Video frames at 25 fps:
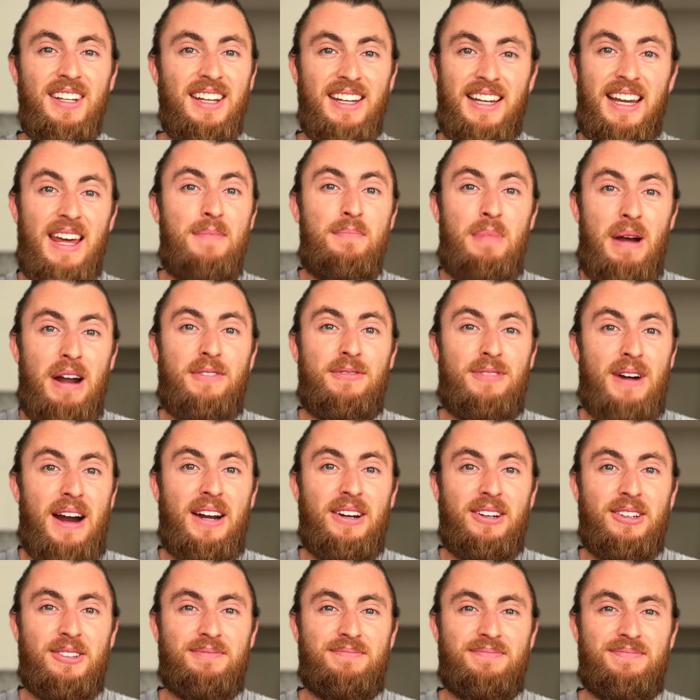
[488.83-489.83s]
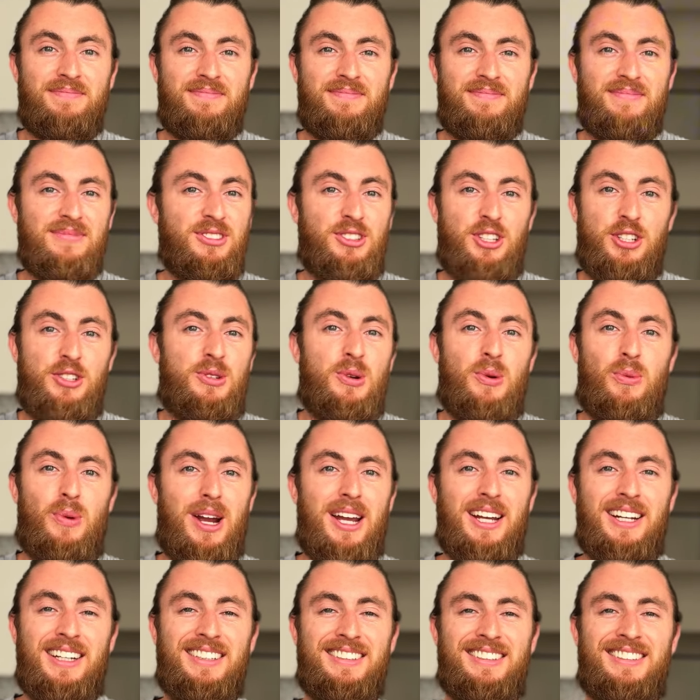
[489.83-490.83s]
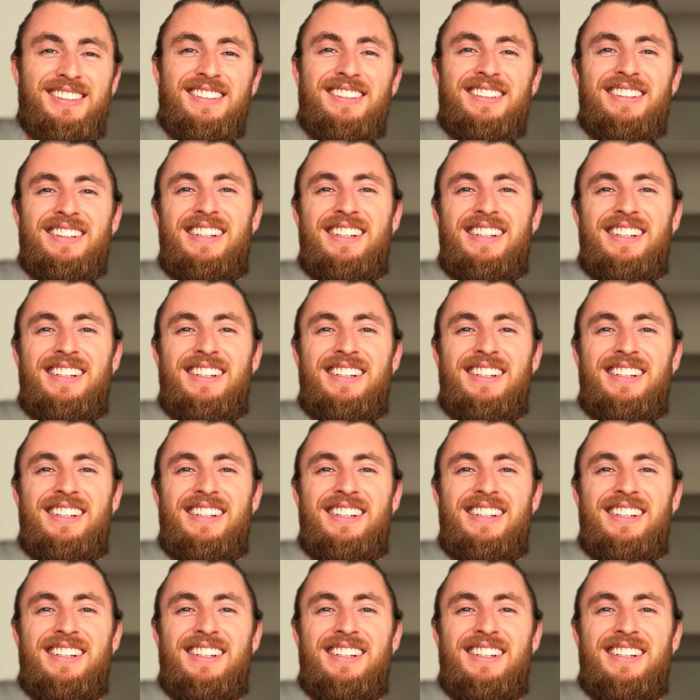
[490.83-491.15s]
can backfire just the way it is.